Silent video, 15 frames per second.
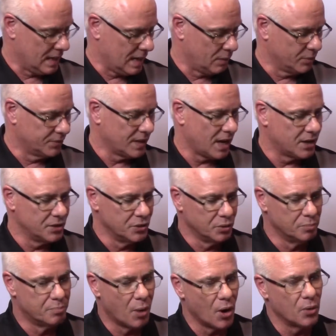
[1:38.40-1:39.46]
We've got a
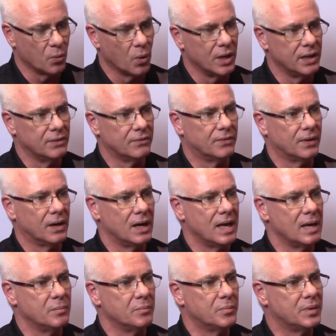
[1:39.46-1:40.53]
new Bertwave
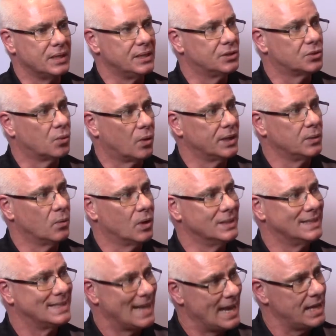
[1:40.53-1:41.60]

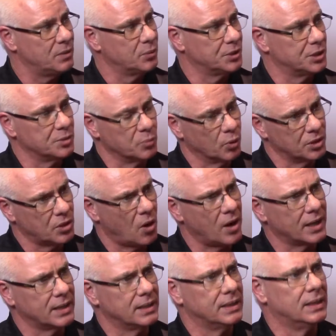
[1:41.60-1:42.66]
MP2110, which is more
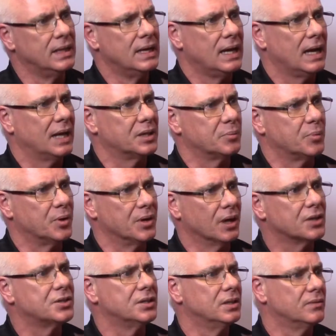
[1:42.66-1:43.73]
targeted at the
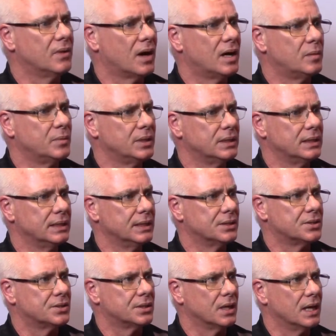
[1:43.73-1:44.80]
production environment.
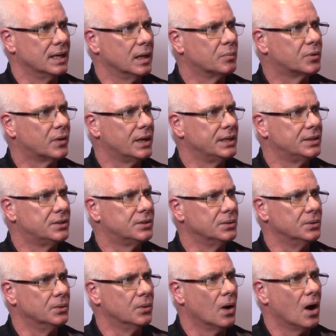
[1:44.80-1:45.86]
It's an upgrade
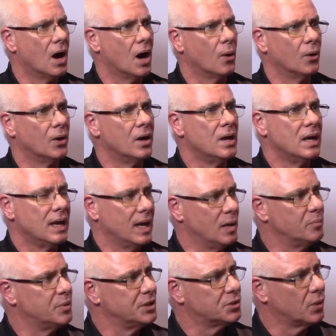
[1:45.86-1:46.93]
to our
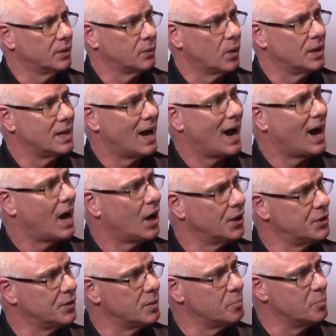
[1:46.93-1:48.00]

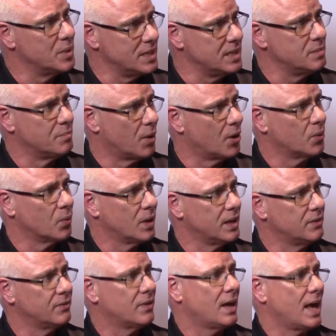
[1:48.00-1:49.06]
MP2100B
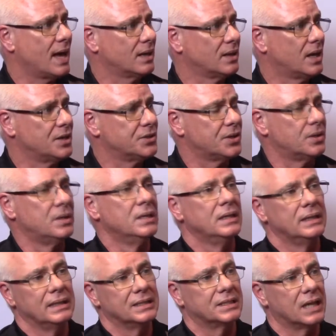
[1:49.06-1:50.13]
Bertwave analyzer.
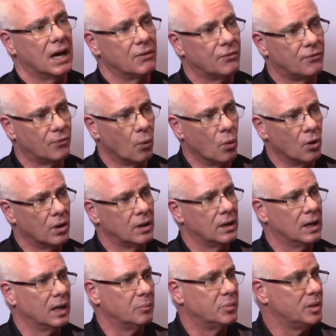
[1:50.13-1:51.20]
It's got
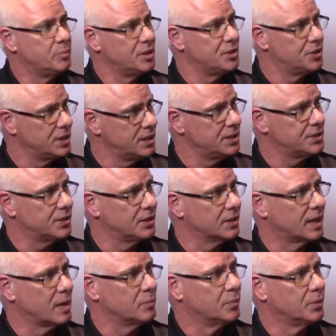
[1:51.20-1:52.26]
4 PPGs that are
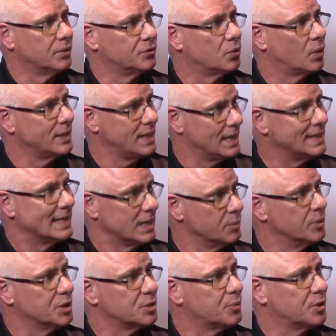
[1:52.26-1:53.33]
capable of 28
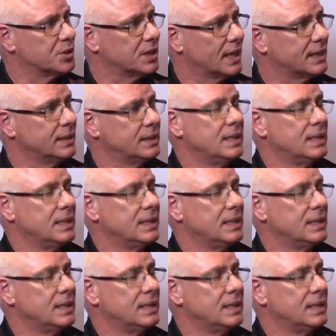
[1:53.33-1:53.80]
gigabits per second,